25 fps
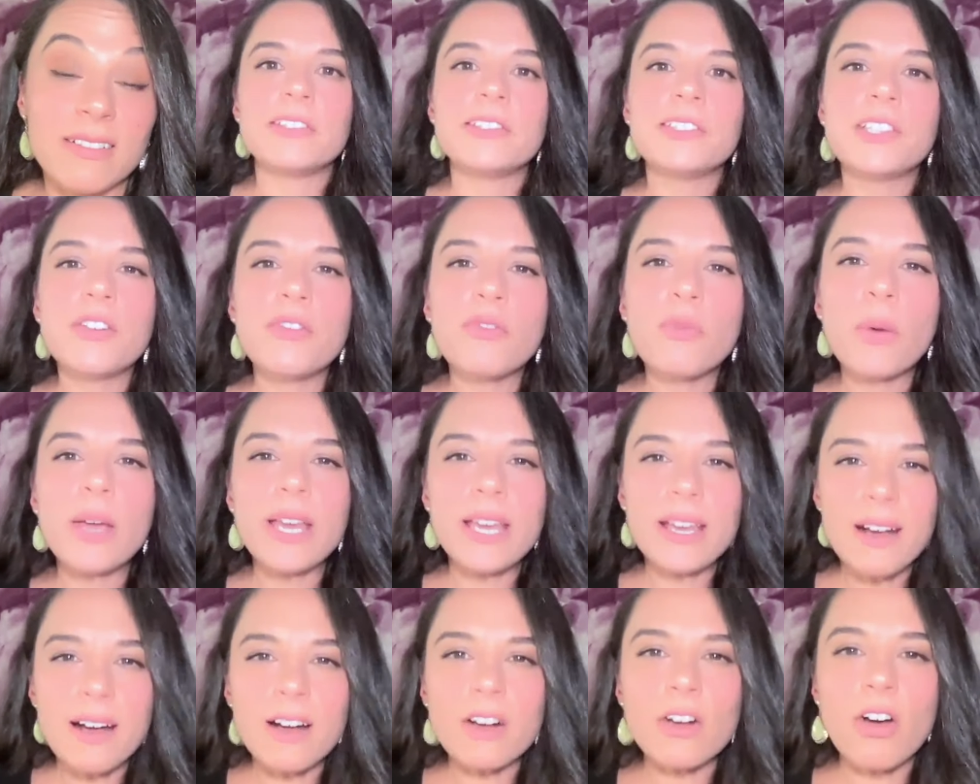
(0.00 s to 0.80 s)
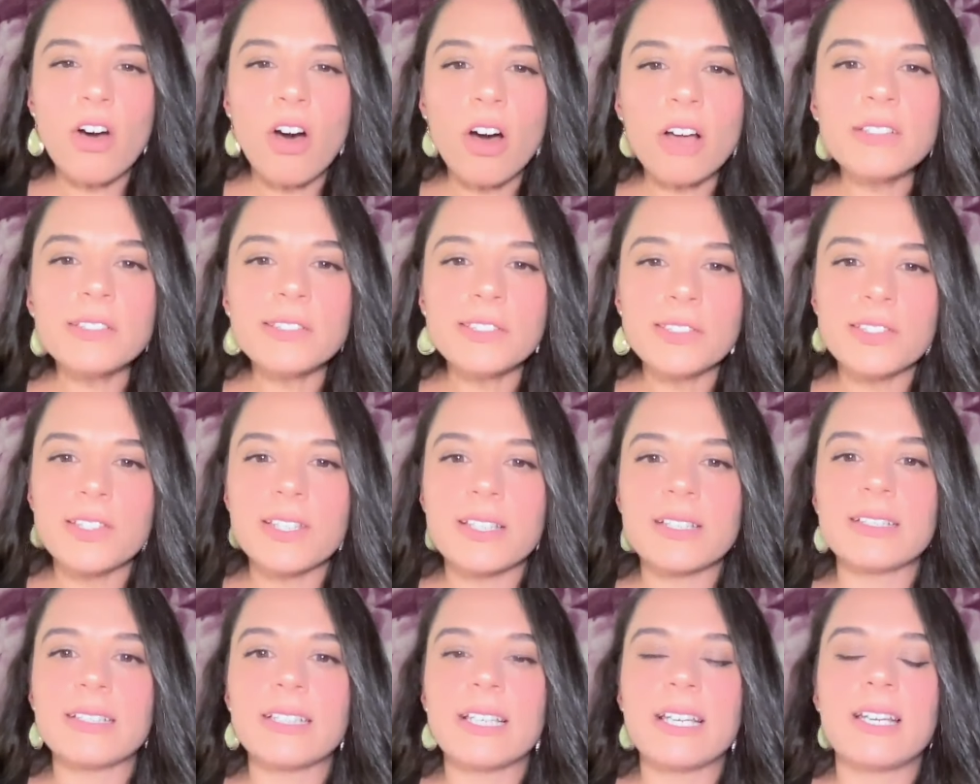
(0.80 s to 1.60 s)
So if we are
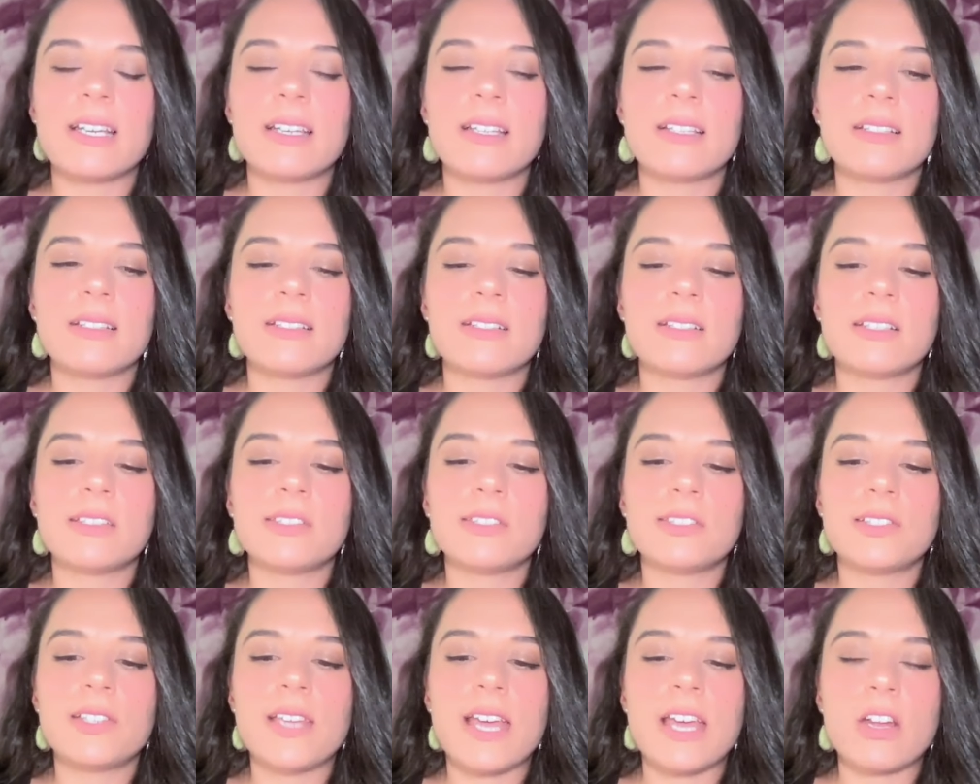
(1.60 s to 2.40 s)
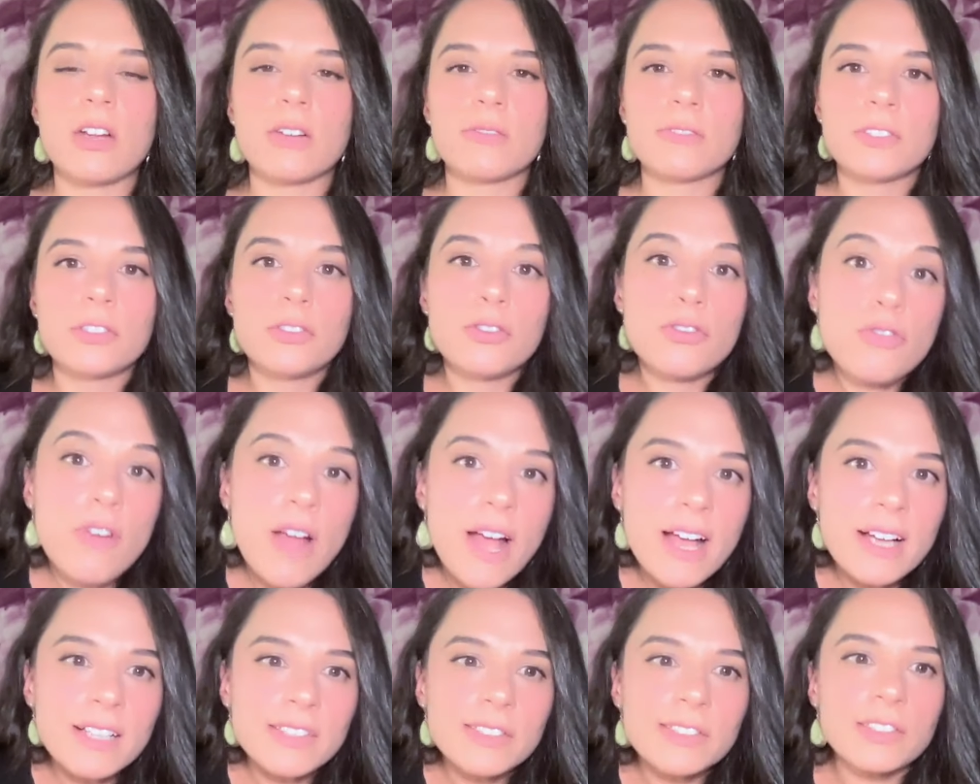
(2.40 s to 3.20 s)
constantly in a state of
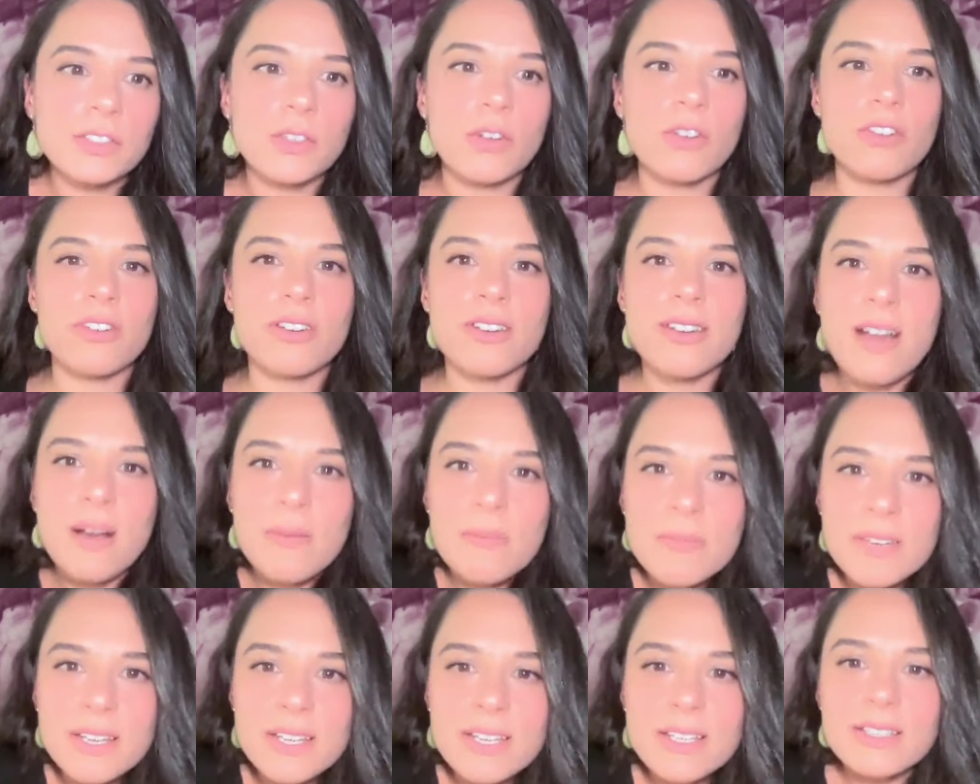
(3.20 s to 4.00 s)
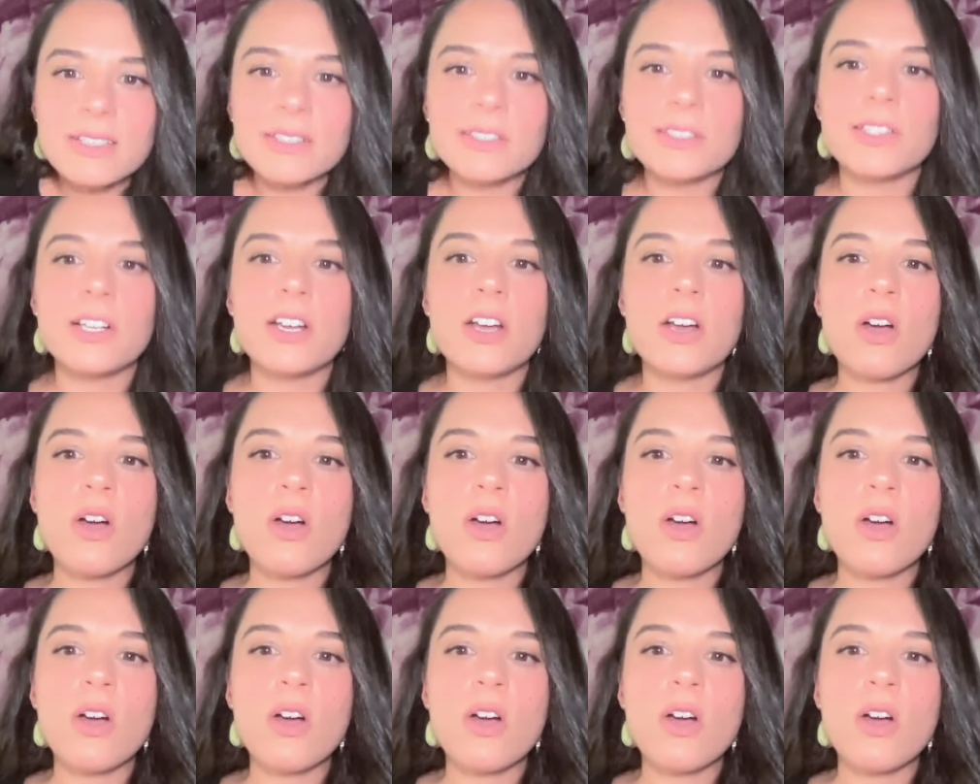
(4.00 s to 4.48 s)
stress or numbness,